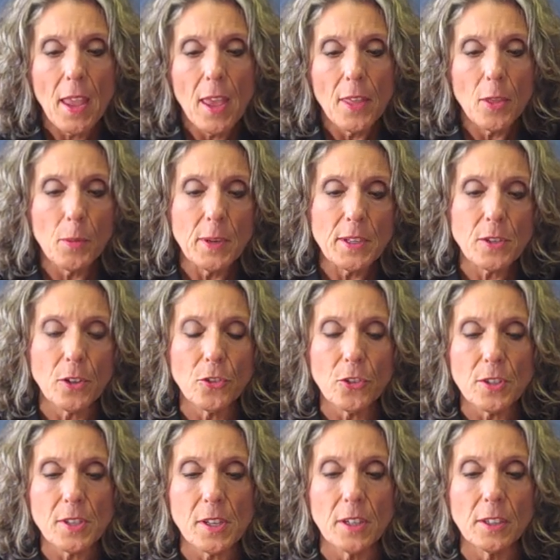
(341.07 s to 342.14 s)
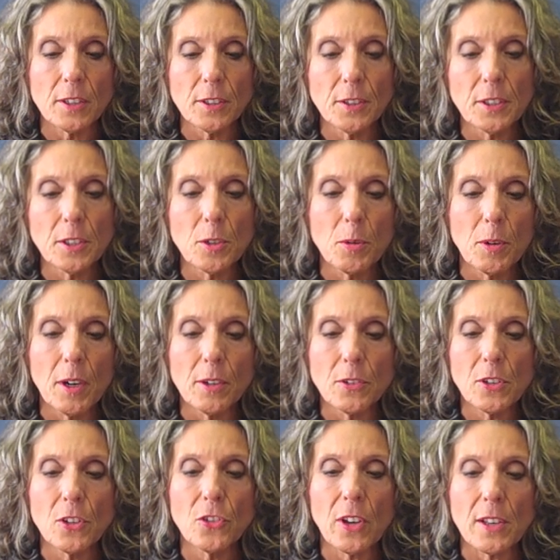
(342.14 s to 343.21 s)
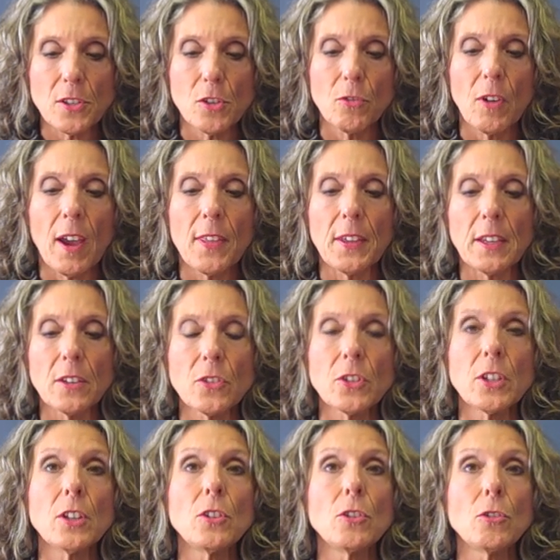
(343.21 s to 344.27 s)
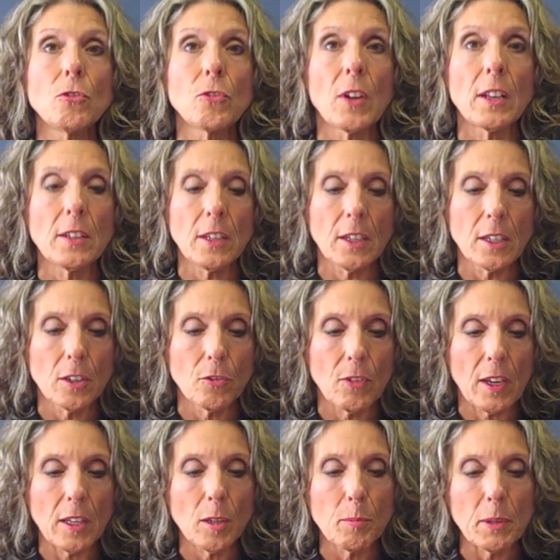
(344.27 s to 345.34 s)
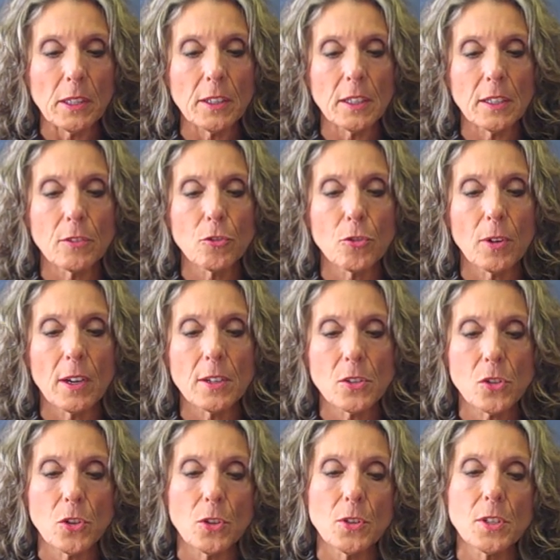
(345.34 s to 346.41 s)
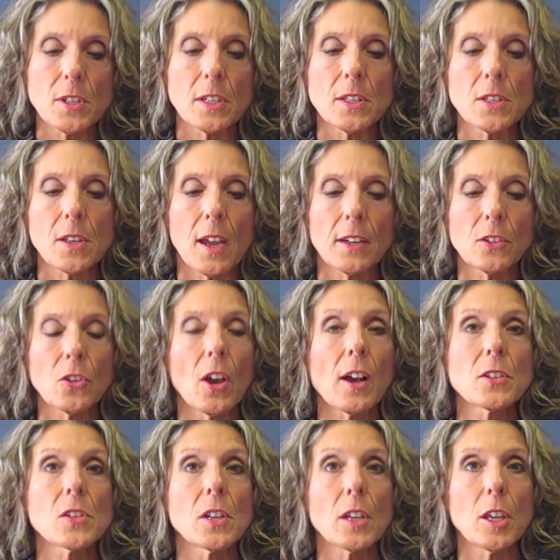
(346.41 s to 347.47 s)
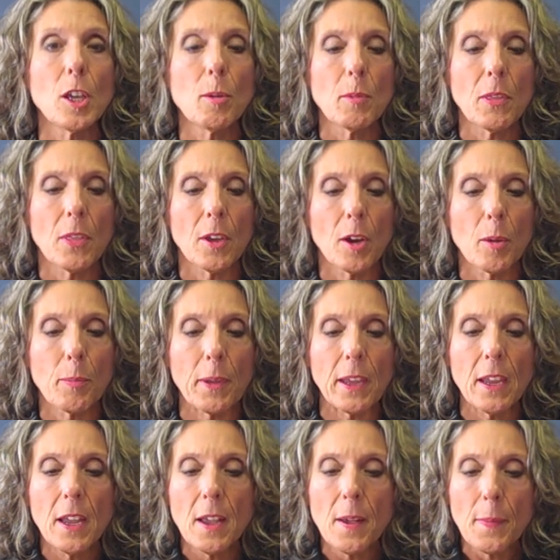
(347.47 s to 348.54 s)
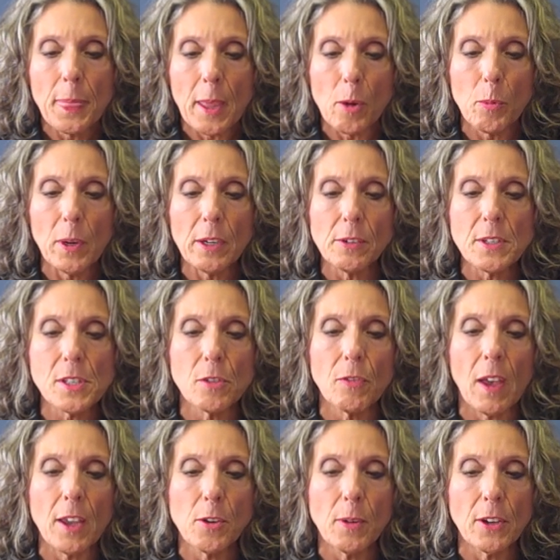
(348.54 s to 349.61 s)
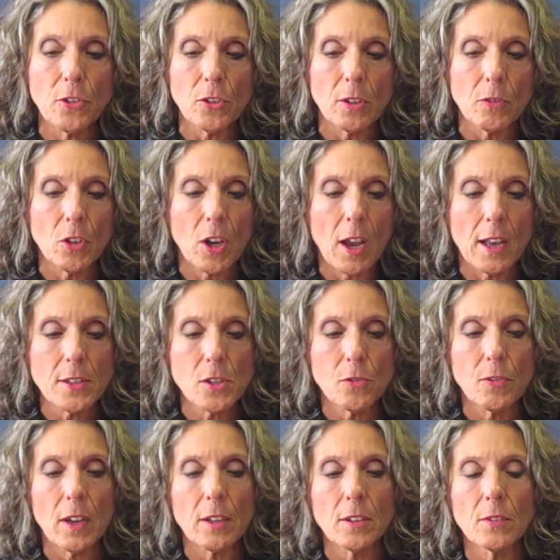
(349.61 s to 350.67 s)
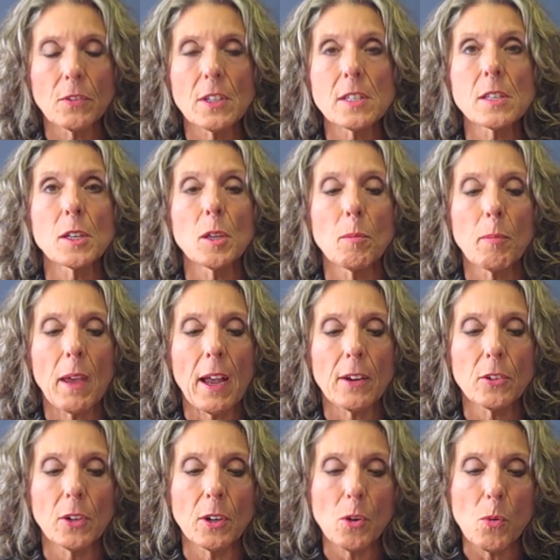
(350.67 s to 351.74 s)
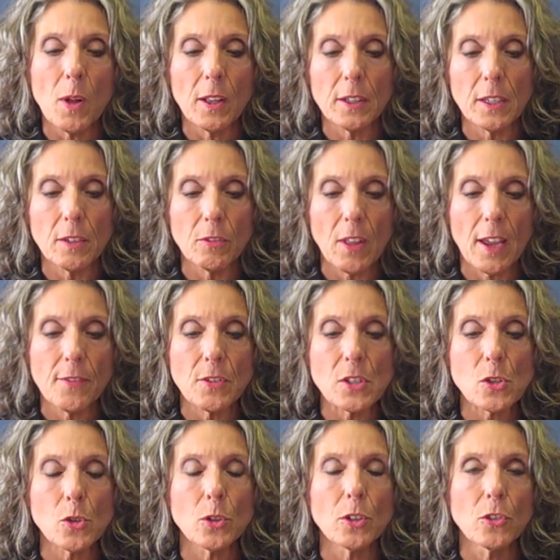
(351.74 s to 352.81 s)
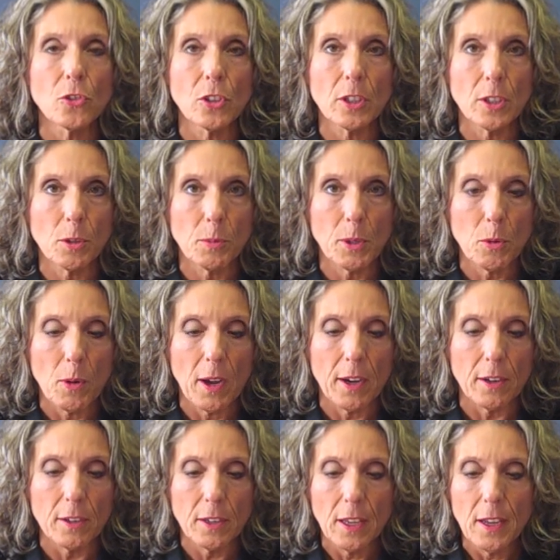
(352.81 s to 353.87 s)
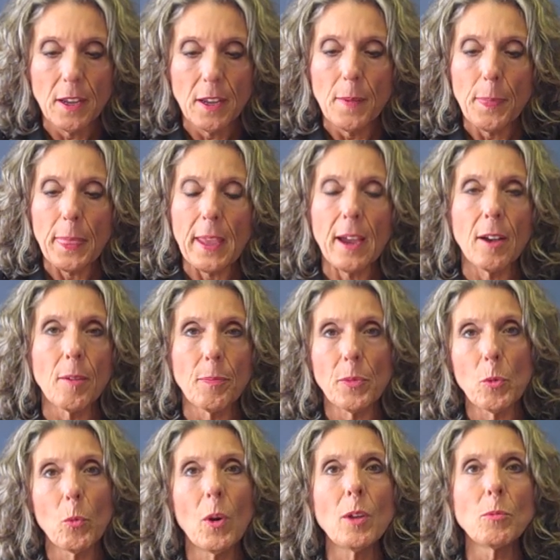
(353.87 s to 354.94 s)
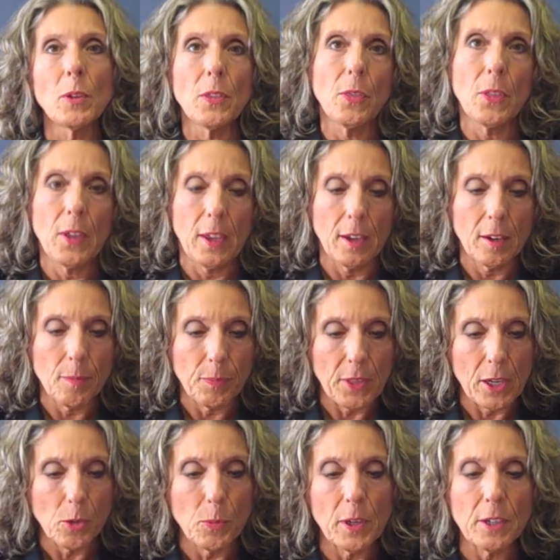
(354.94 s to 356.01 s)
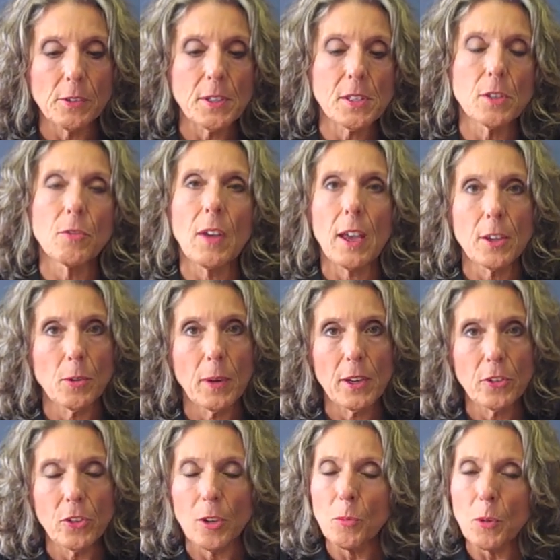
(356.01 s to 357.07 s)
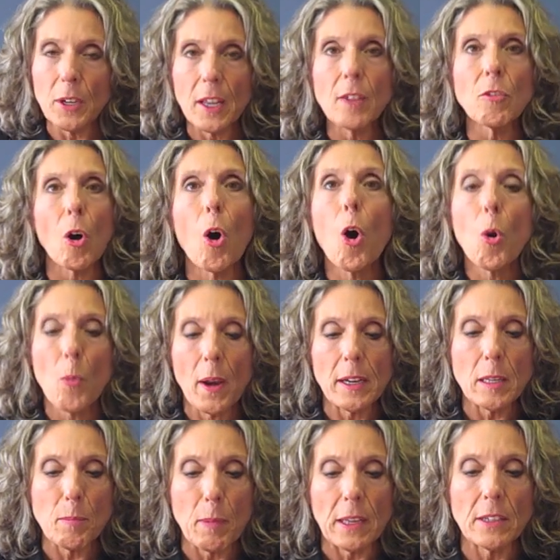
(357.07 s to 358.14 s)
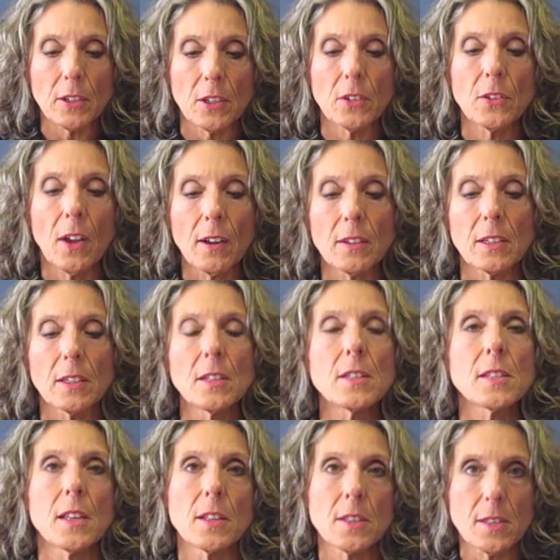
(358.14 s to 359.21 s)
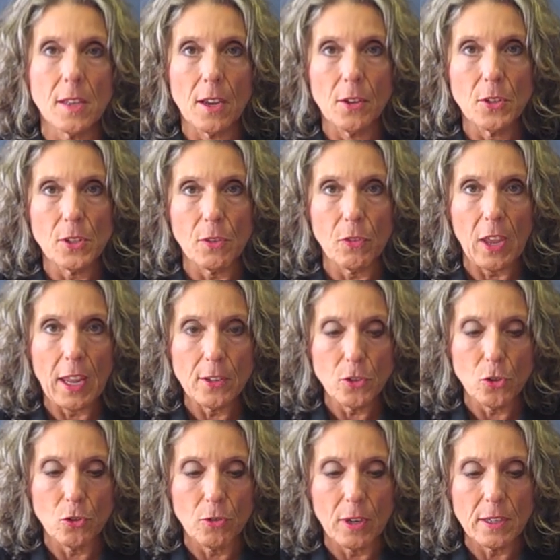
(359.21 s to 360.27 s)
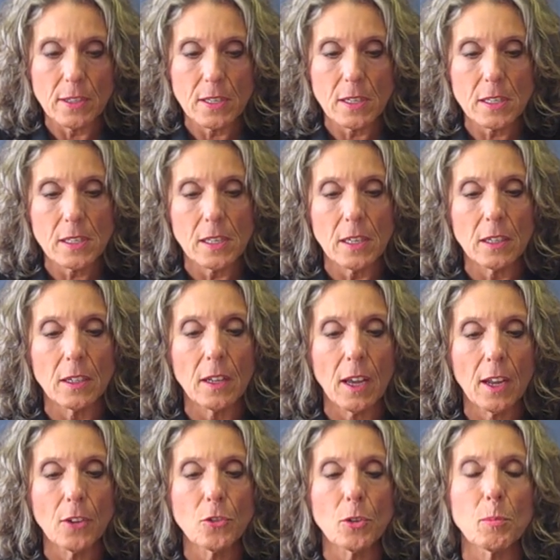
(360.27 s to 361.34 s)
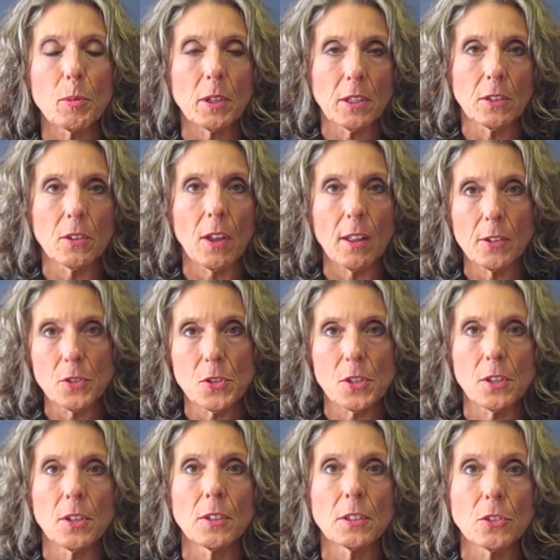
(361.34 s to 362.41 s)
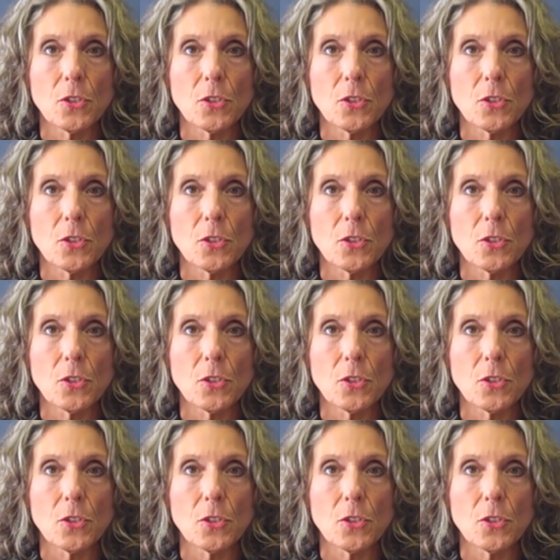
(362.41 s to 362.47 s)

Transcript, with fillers: The researchers concluded, quote, to justify the continued funding and availability of drugs used in cytotoxic chemotherapy, a rigorous evaluation of the cost effectiveness and impact on quality of life is urgently required. Now, one would think that a rigorous evaluation would have already been conducted since sales of cancer drugs exceeded $100 billion a year in